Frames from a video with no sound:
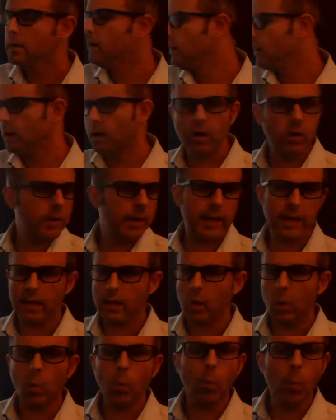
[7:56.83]
Okay,
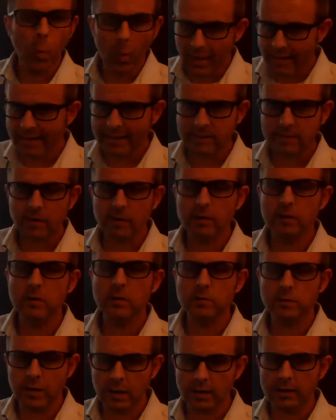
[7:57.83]
what are you
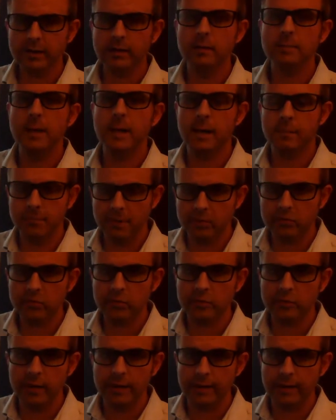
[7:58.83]
talking about, Mr. Drake?